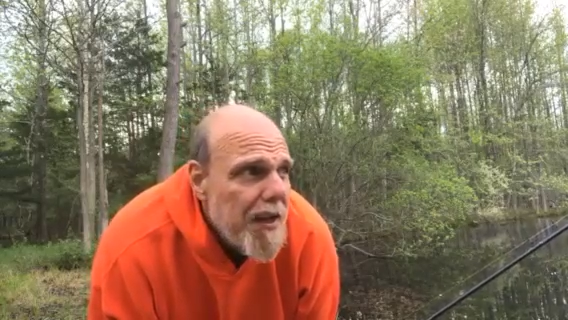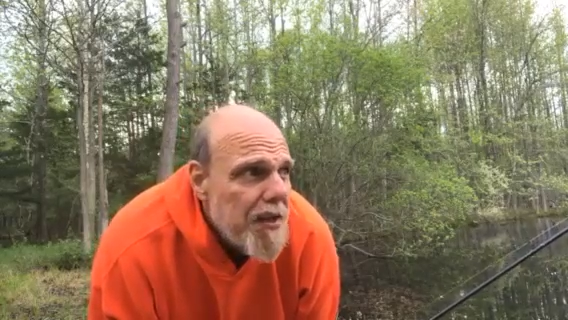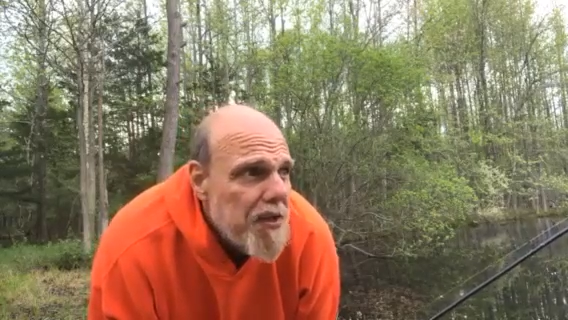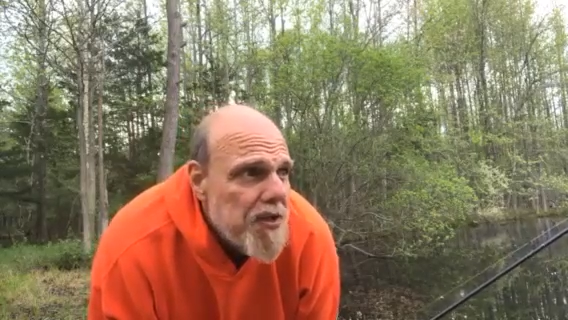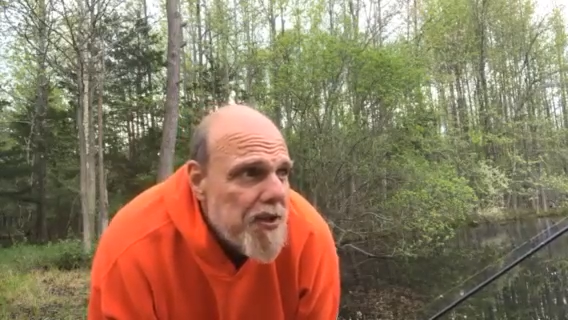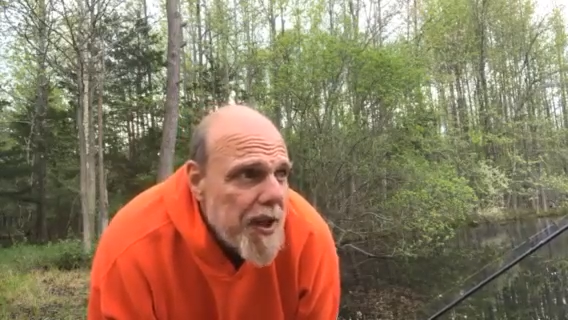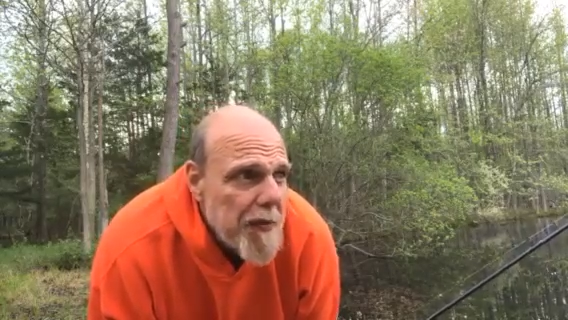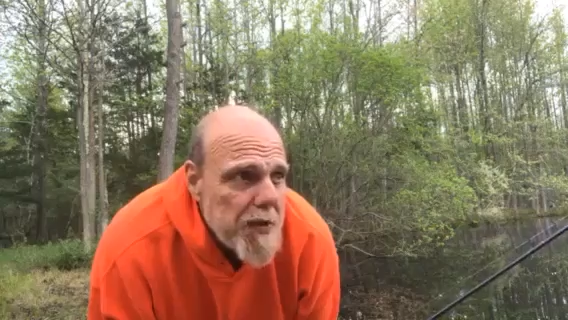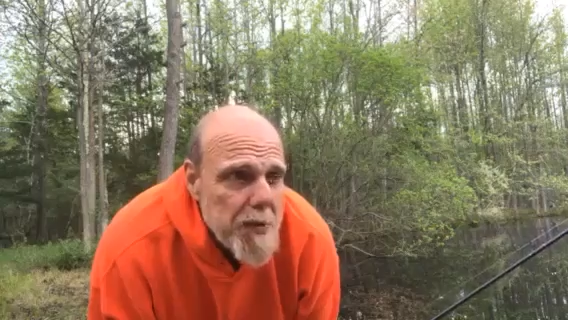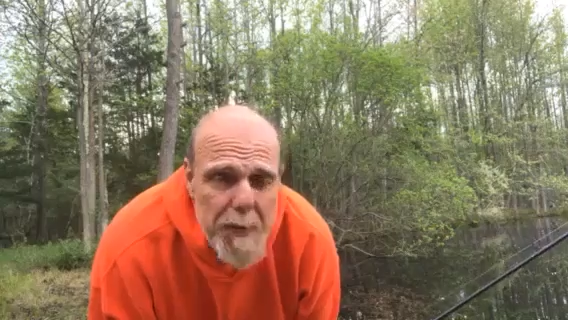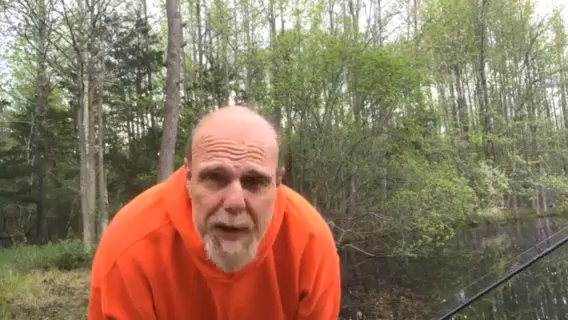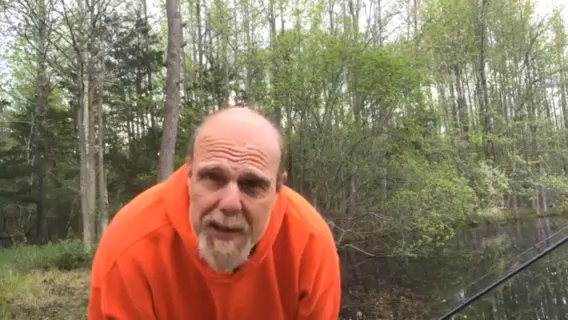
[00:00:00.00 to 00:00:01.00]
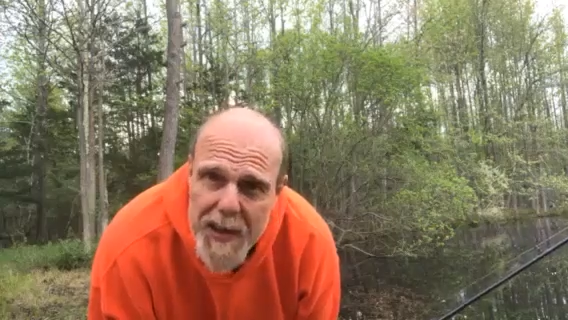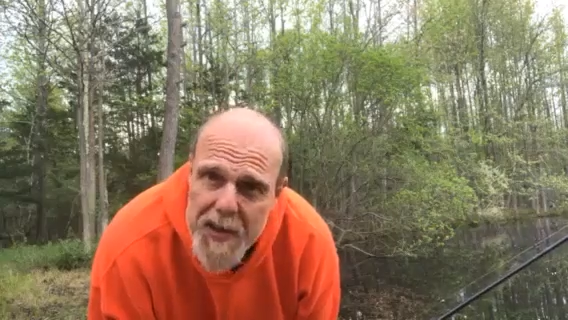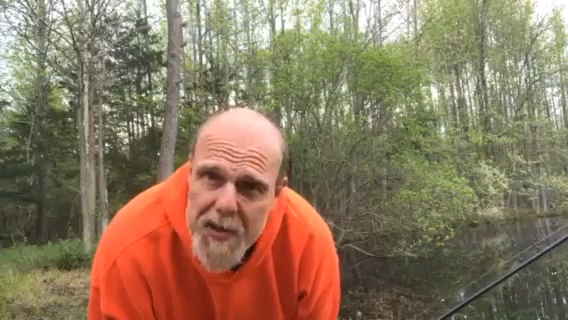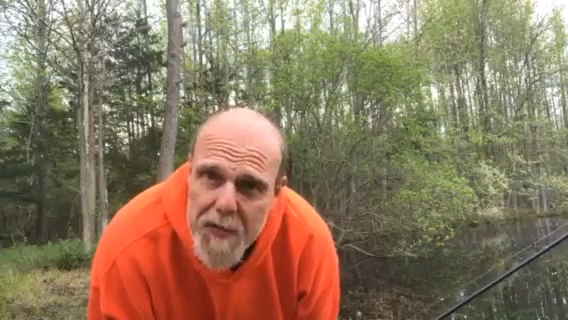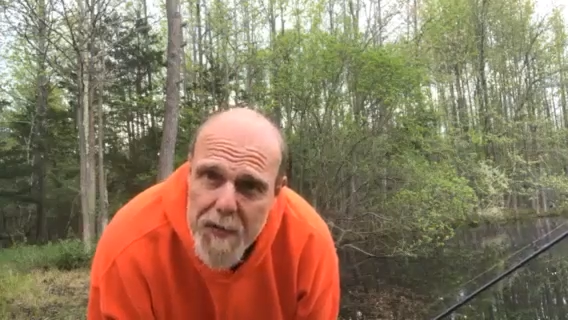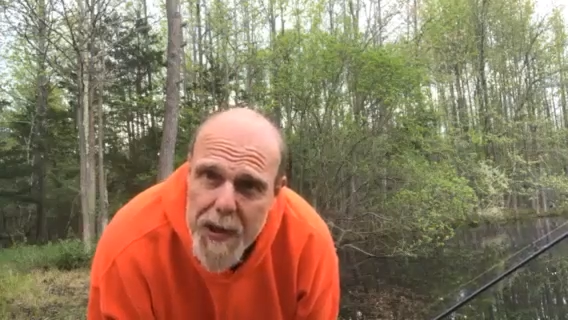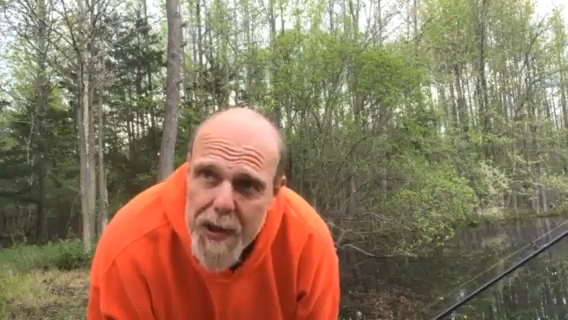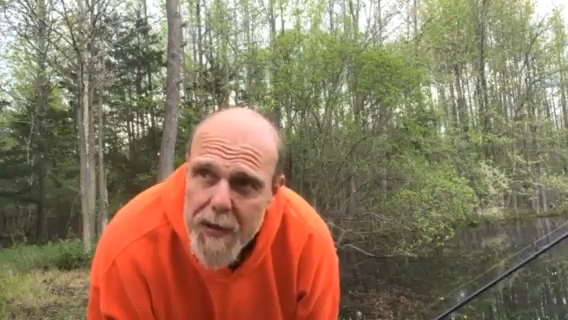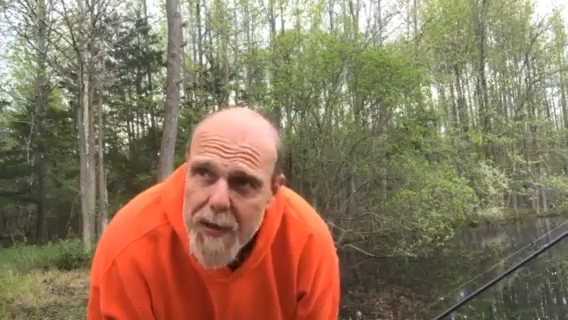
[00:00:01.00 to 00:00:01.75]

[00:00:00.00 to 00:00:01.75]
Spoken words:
Seems to be a decent reel.